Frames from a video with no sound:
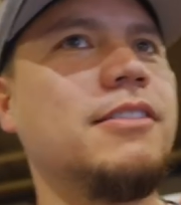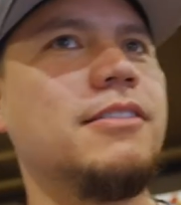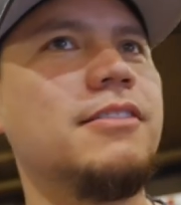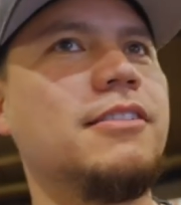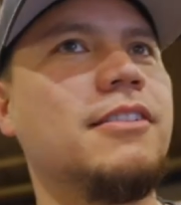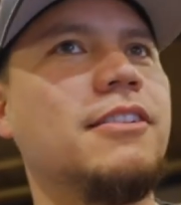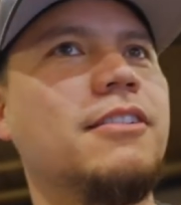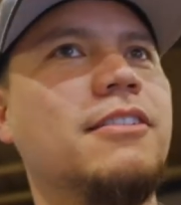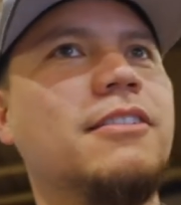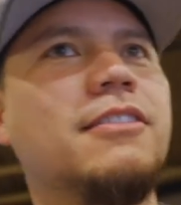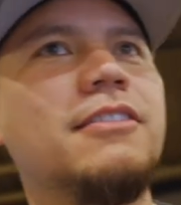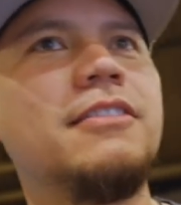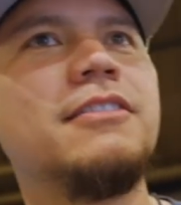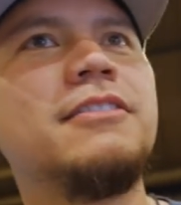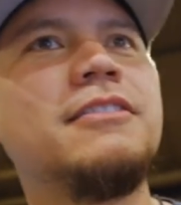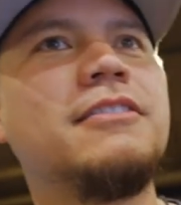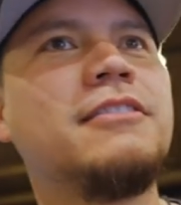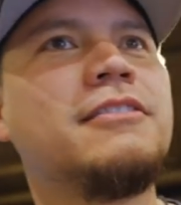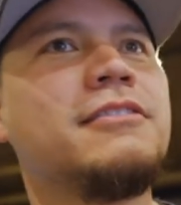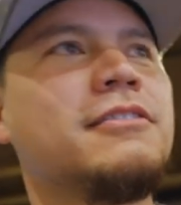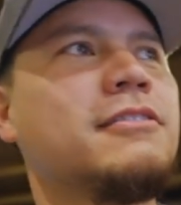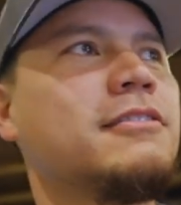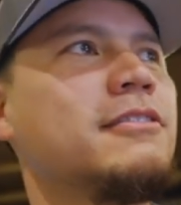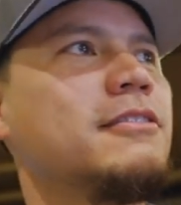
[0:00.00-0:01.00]
They're all though. hiding in
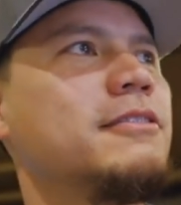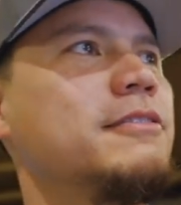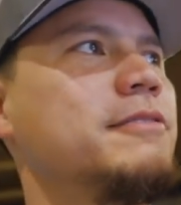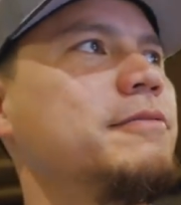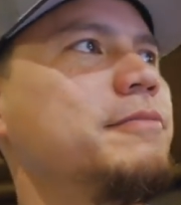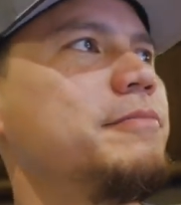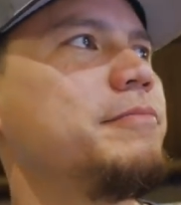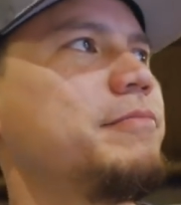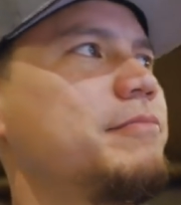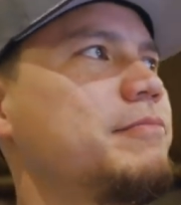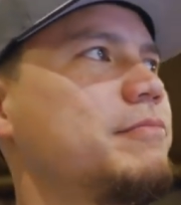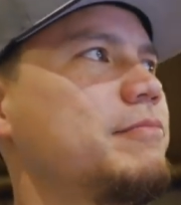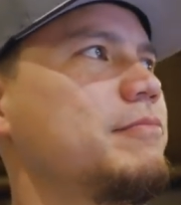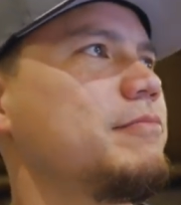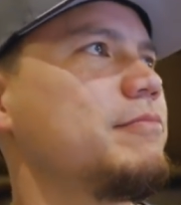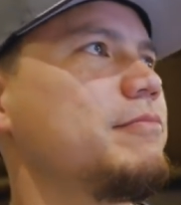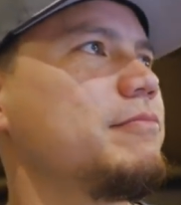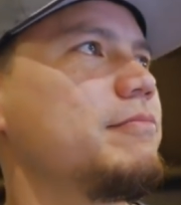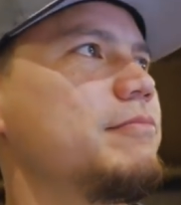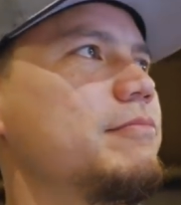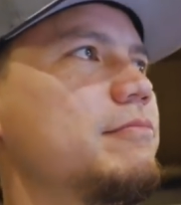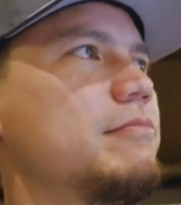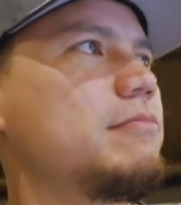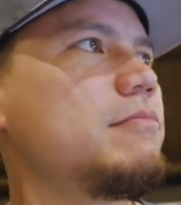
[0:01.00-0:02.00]
boxes.
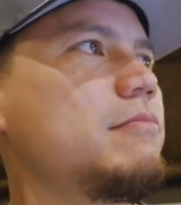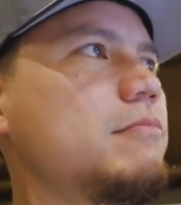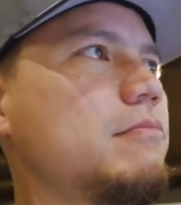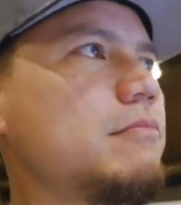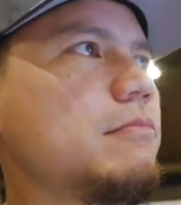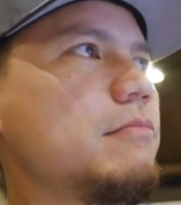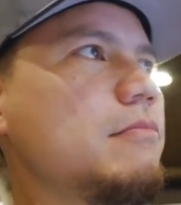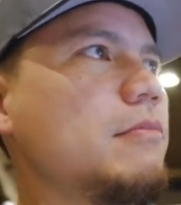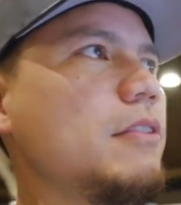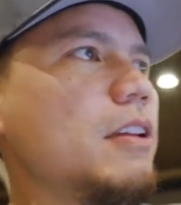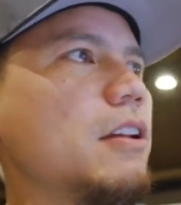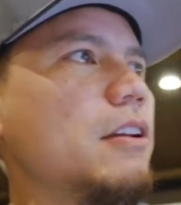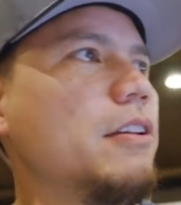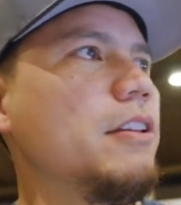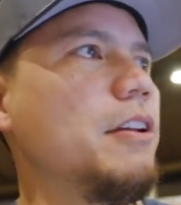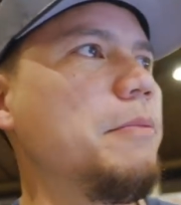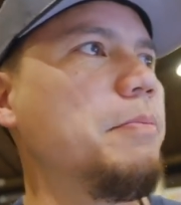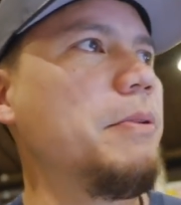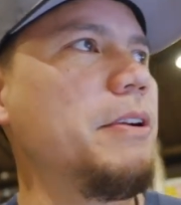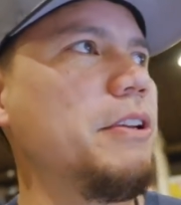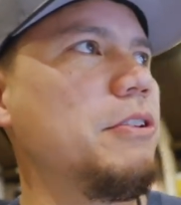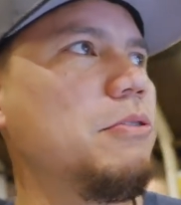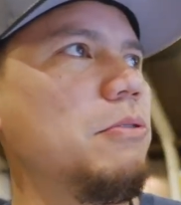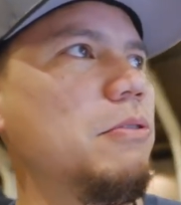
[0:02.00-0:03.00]
They're
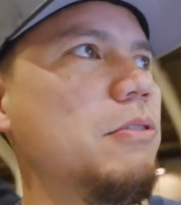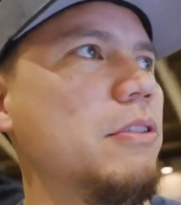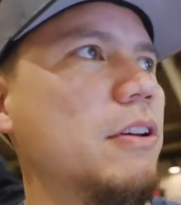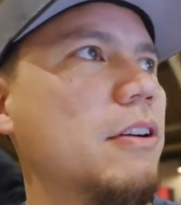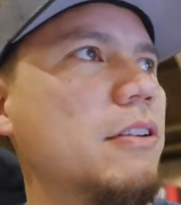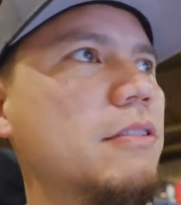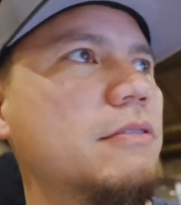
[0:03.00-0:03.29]
pretty cool though.